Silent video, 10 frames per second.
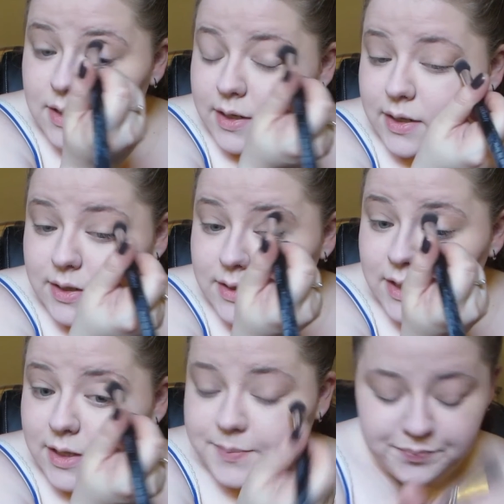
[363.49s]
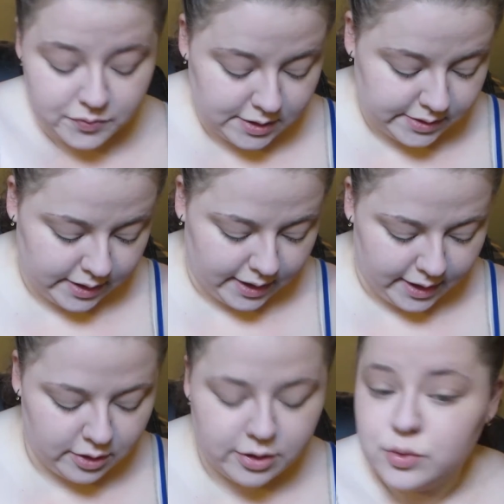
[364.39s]
and yeah, it's like
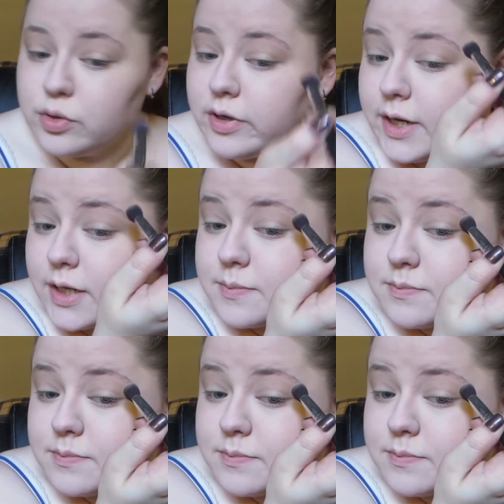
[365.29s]
eye contouring.